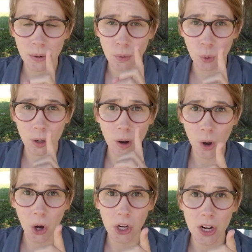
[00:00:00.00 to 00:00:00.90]
or
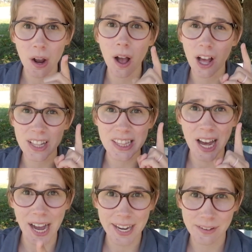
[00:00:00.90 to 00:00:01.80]
are
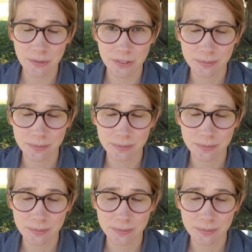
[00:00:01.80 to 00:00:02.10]
alive.